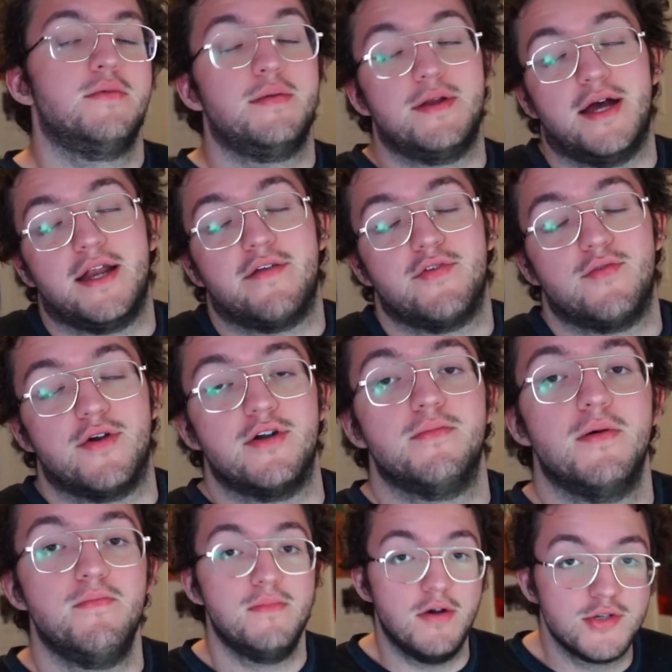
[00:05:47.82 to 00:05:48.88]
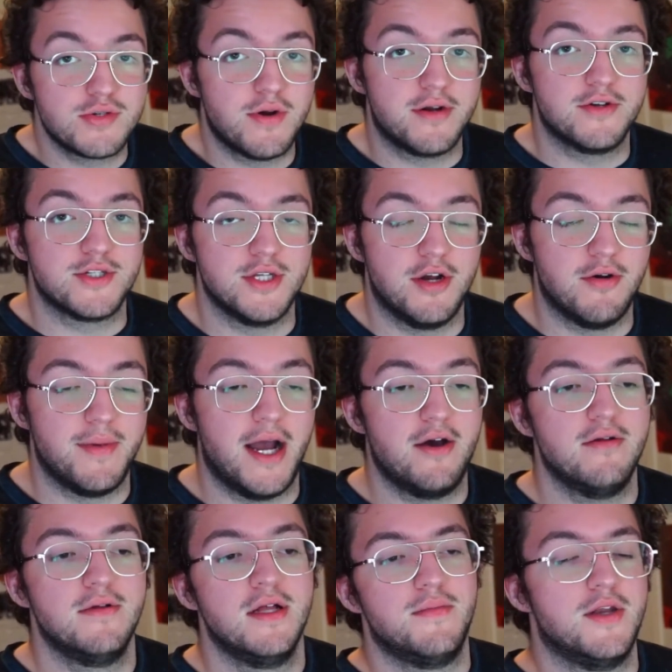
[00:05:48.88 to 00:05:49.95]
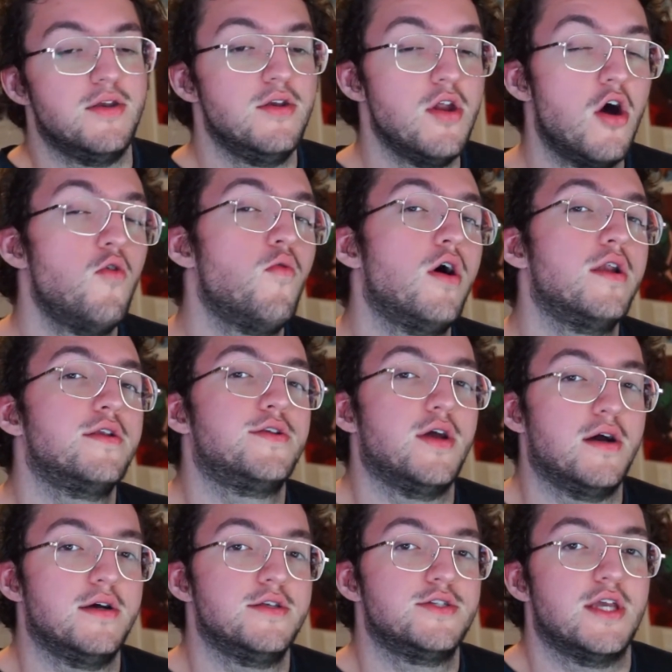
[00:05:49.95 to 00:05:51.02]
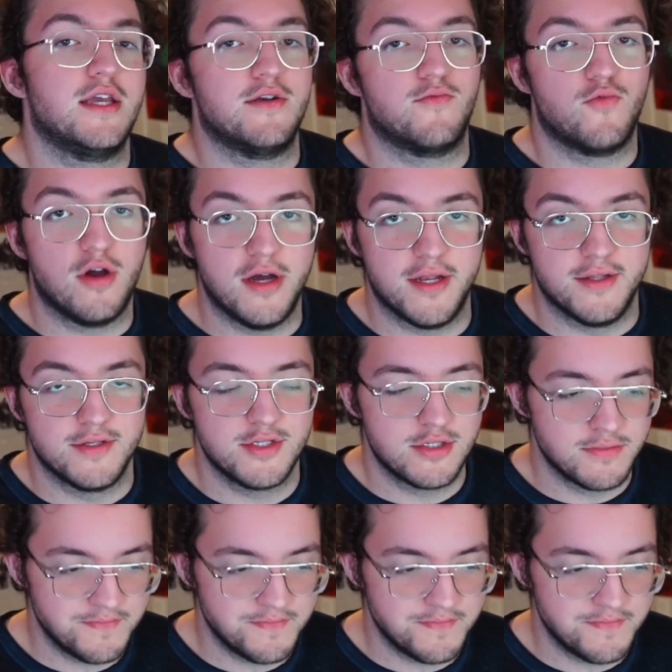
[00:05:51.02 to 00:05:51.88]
Maybe not every runner, but most runners know about, but no one does in runs.